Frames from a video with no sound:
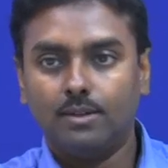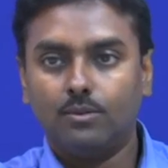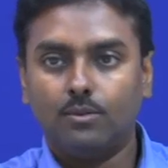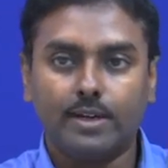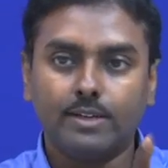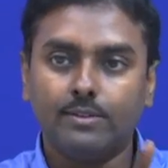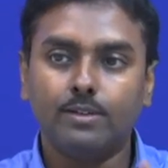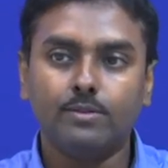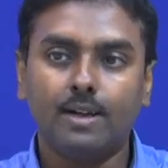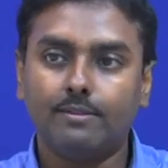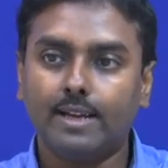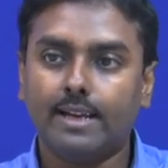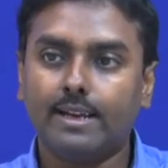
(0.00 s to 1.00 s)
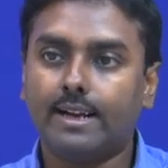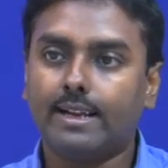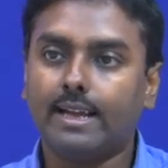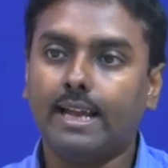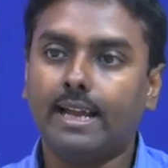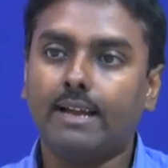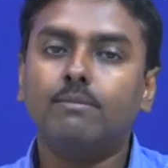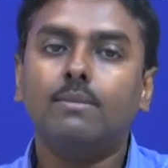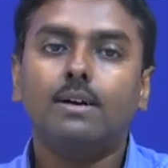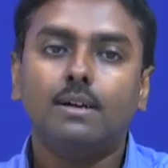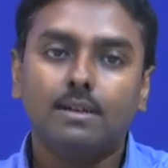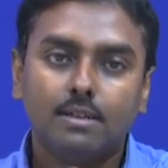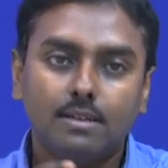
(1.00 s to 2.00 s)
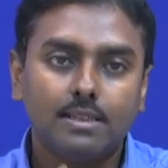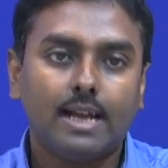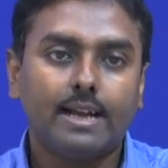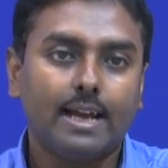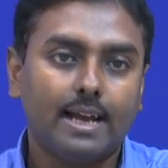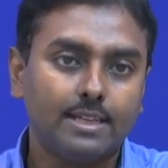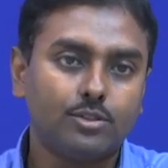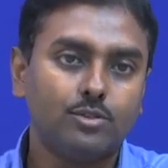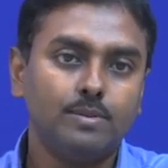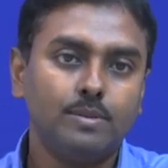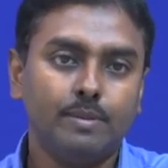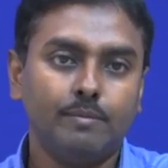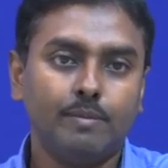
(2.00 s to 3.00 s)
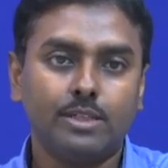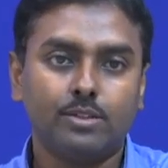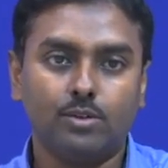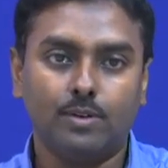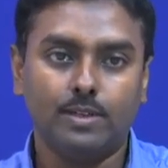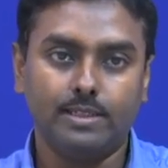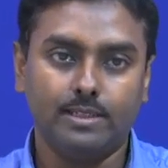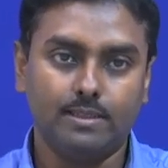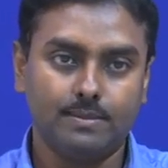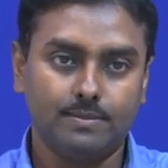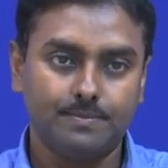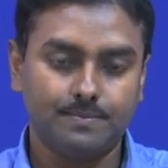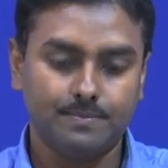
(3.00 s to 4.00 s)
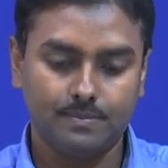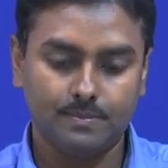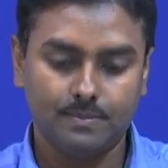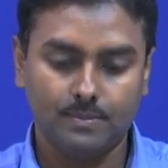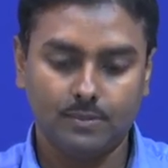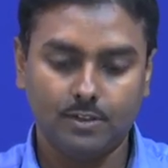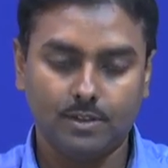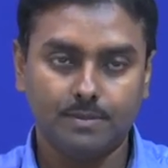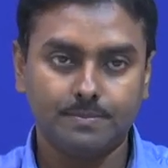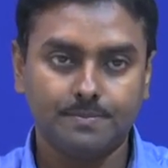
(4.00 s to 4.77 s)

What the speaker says: Whatever we have done at AM, that has to be mimicked over here. Okay.